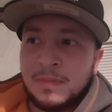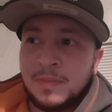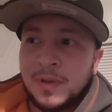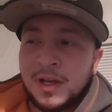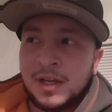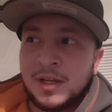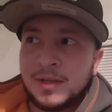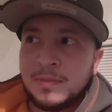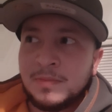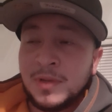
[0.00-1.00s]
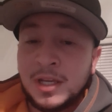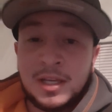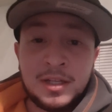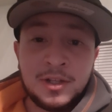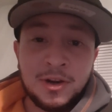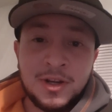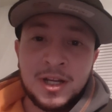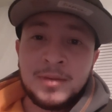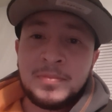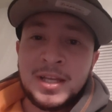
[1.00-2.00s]
but me growing
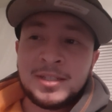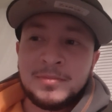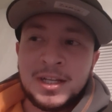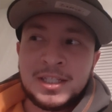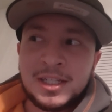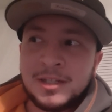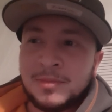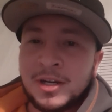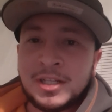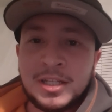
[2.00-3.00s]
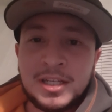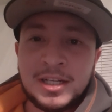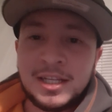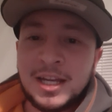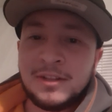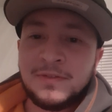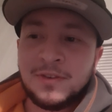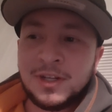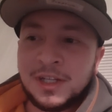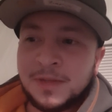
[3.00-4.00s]
up as a Mexican American kid in
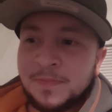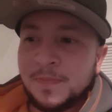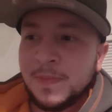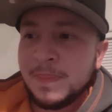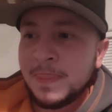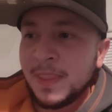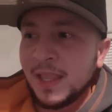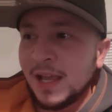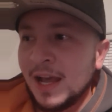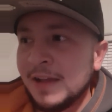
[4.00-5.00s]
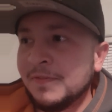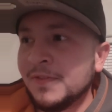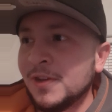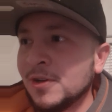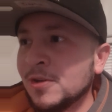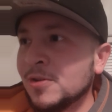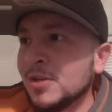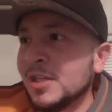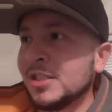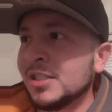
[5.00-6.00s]
California, I feel
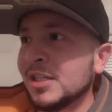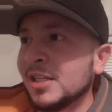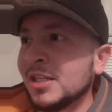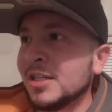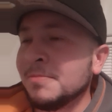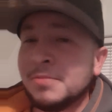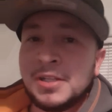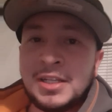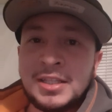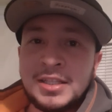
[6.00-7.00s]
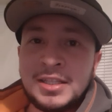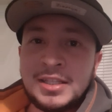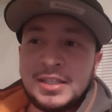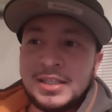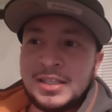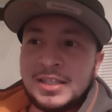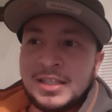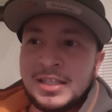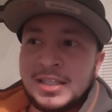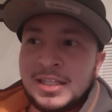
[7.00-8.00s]
it's a complete
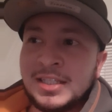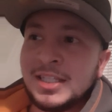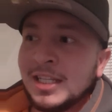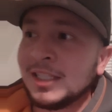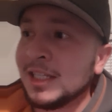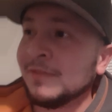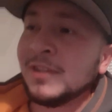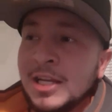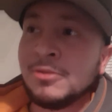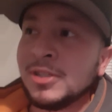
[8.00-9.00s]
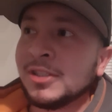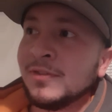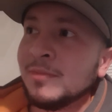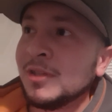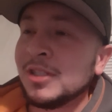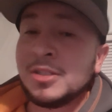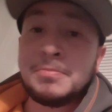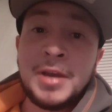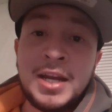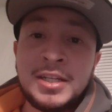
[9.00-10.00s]
distinctive language from either
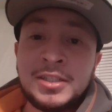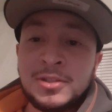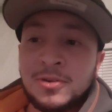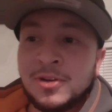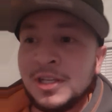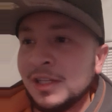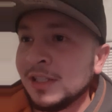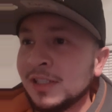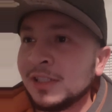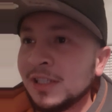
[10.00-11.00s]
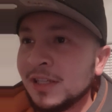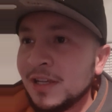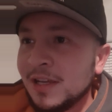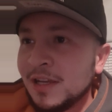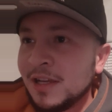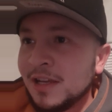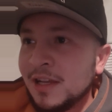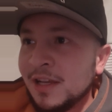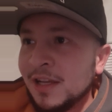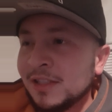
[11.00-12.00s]
Spanish or English.
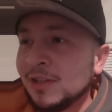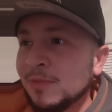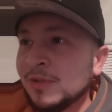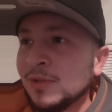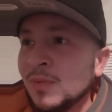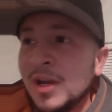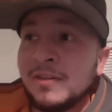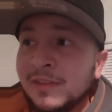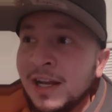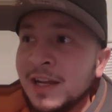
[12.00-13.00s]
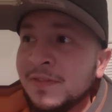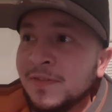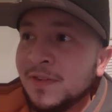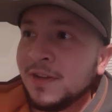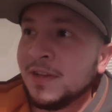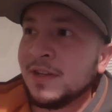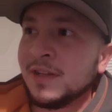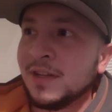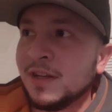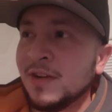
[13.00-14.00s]
It's almost a way of life,
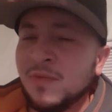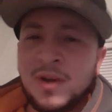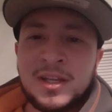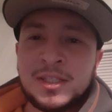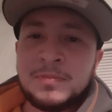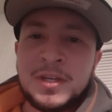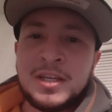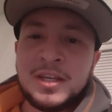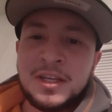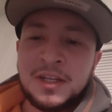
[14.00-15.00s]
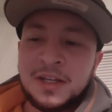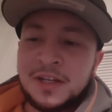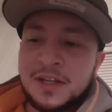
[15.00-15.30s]
a way of speaking,